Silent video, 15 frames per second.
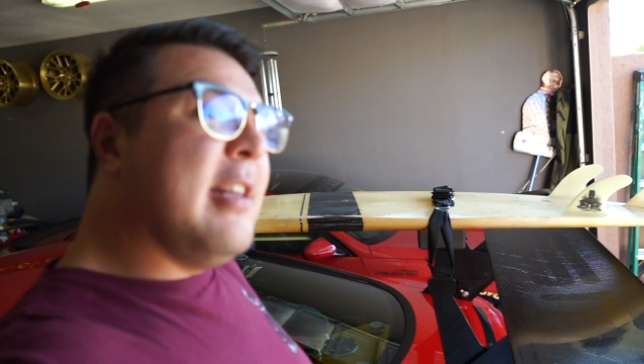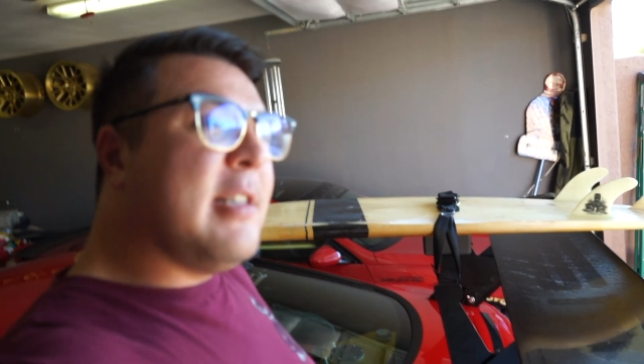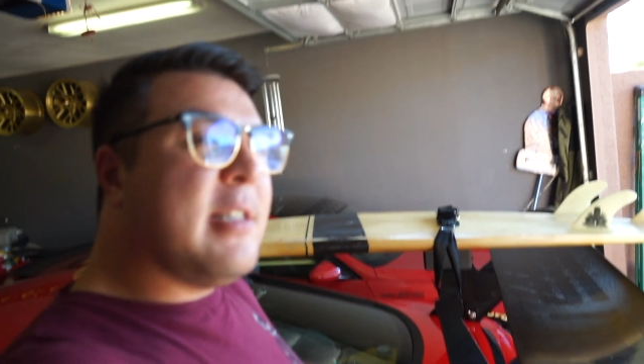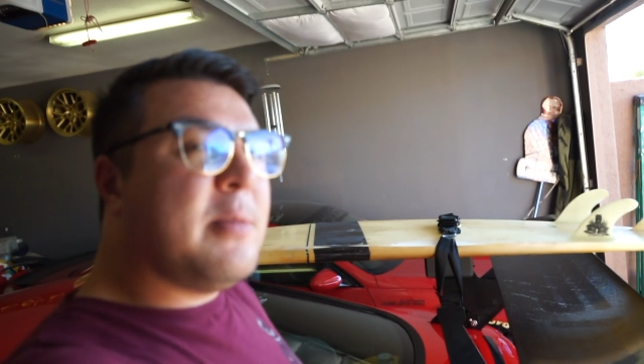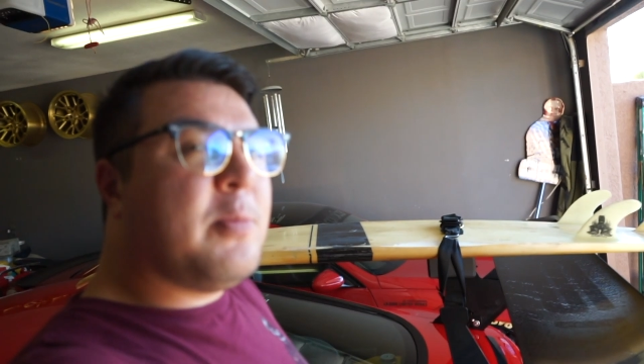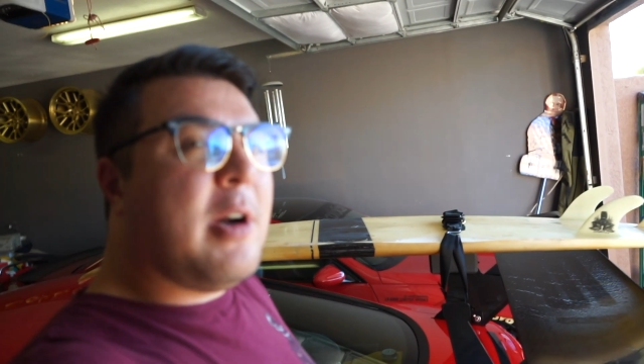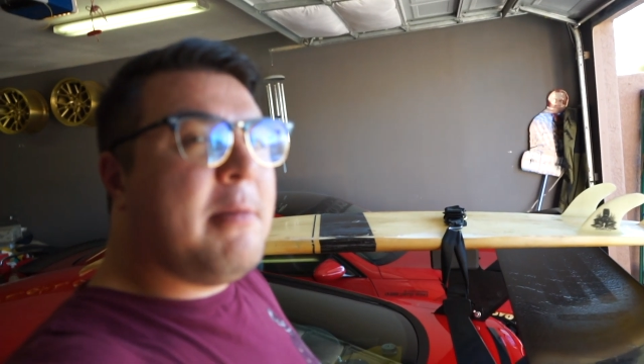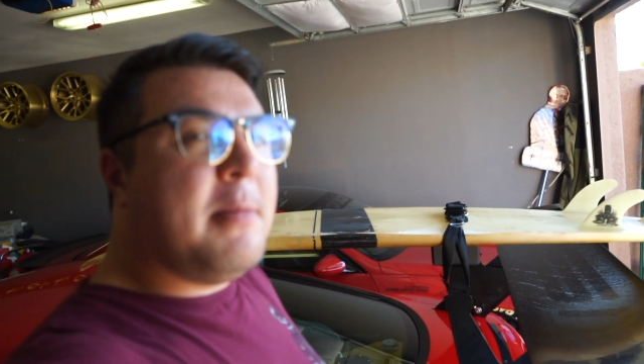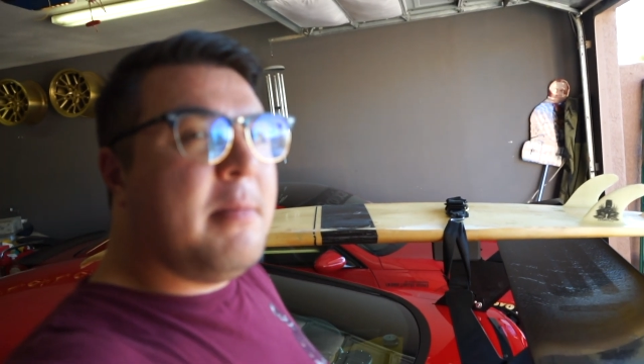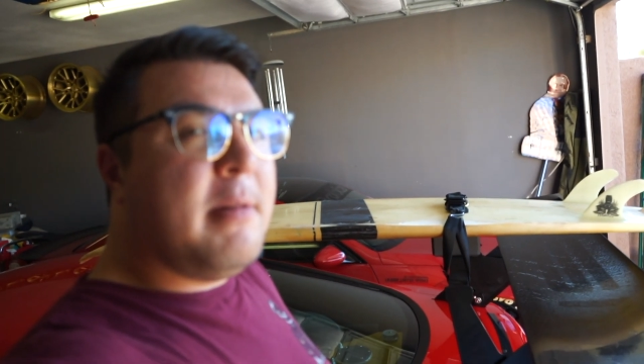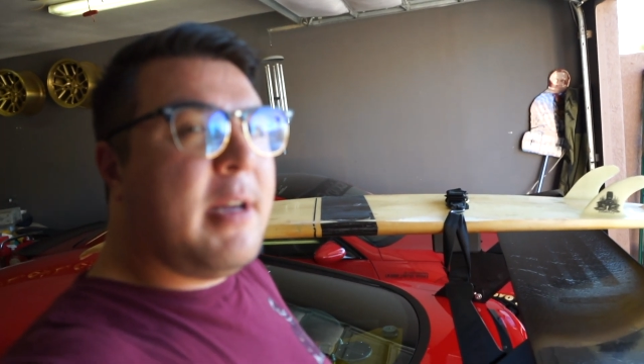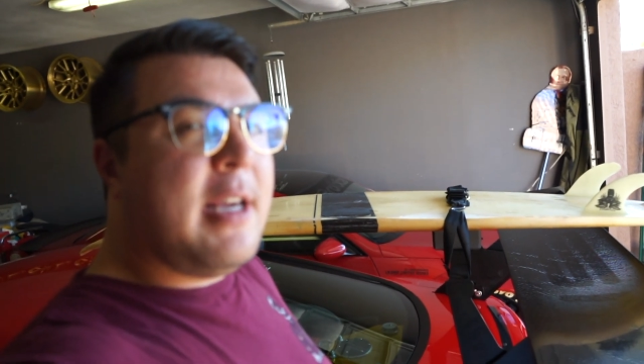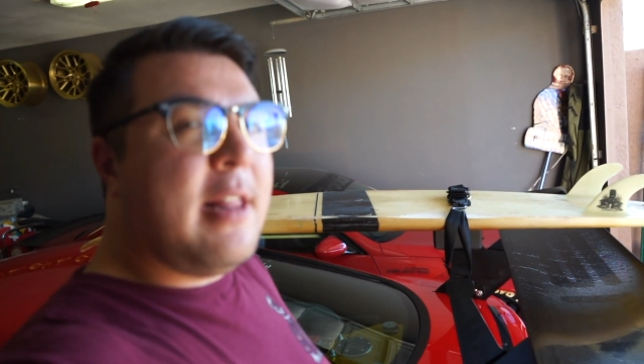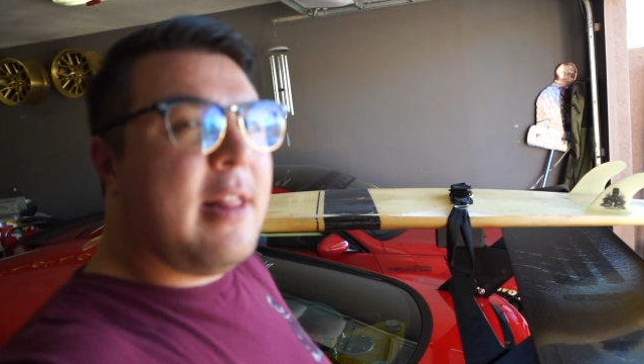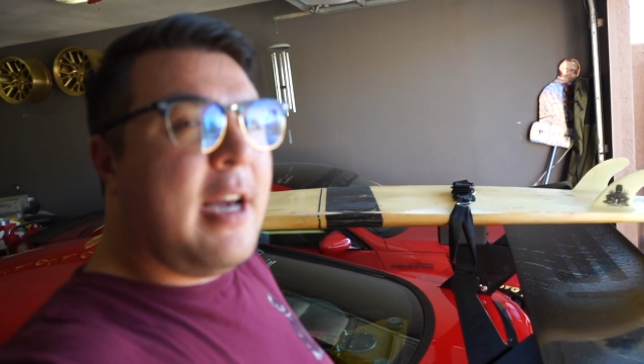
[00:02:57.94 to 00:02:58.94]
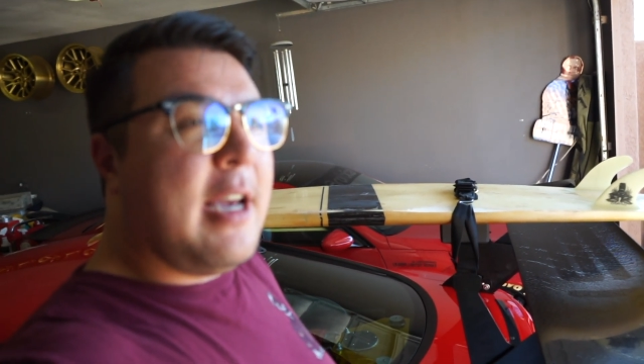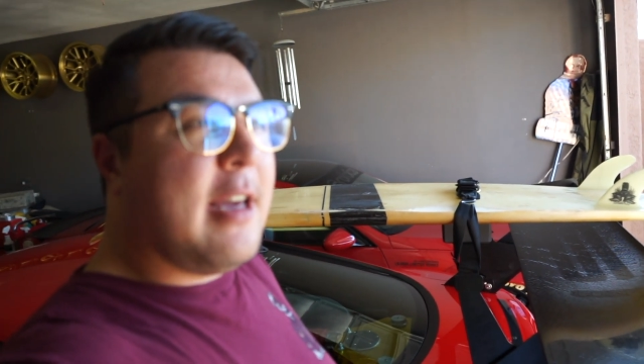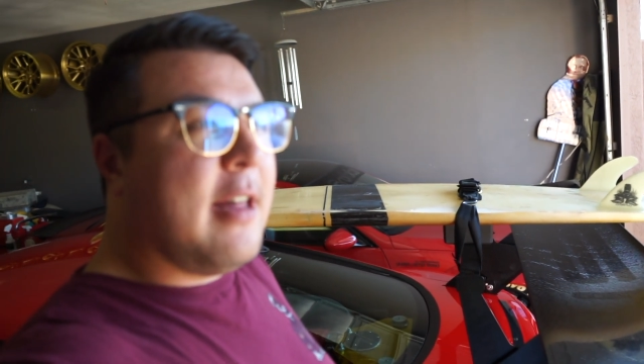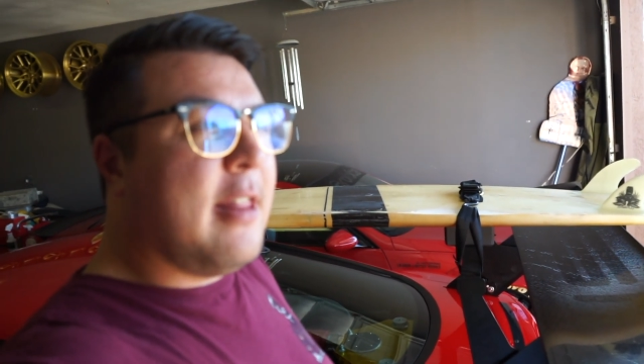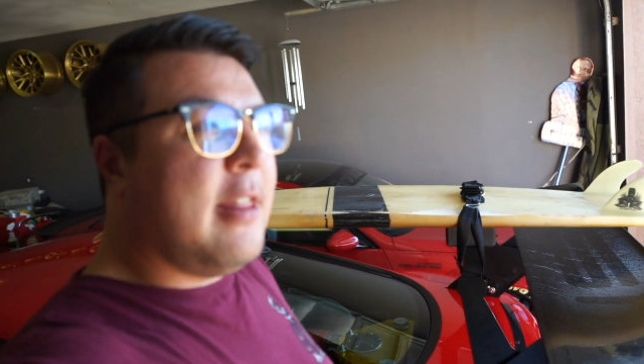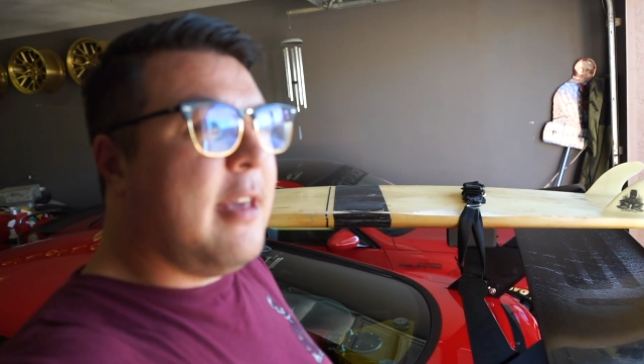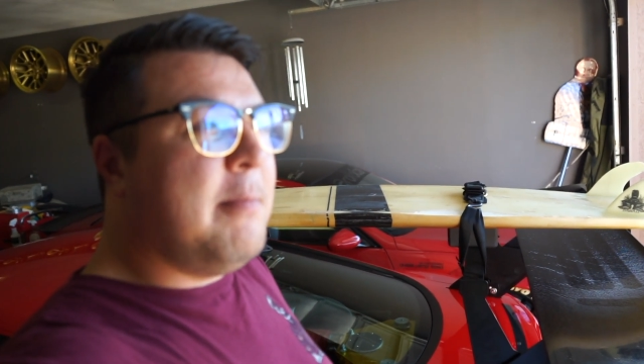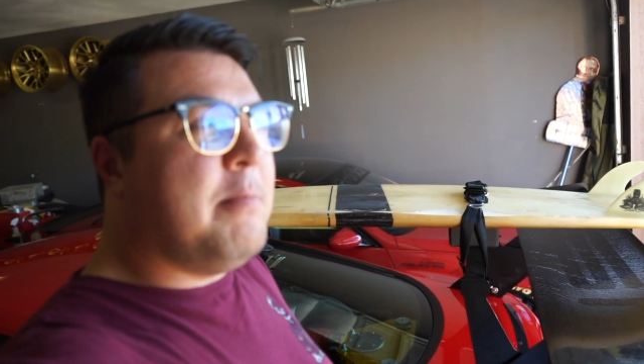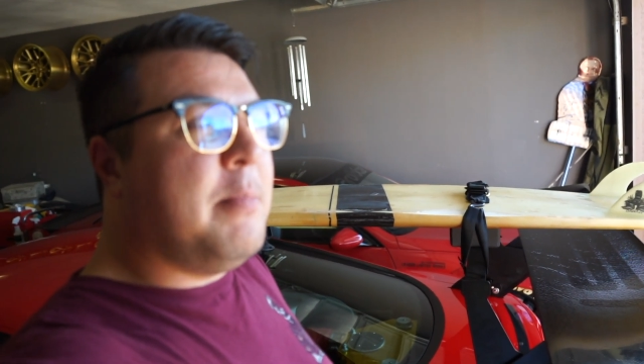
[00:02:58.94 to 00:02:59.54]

this is probably like the